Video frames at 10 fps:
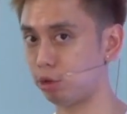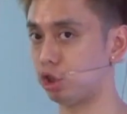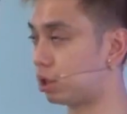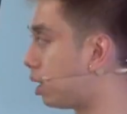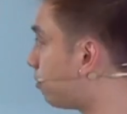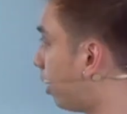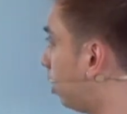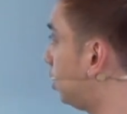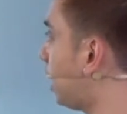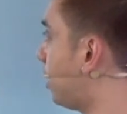which is
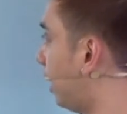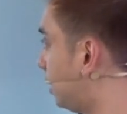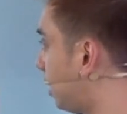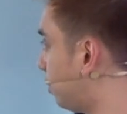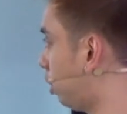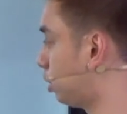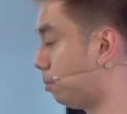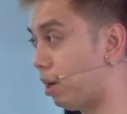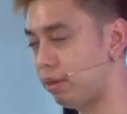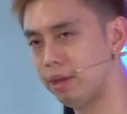ClickFunnels at $97 a
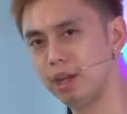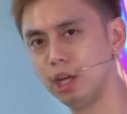month,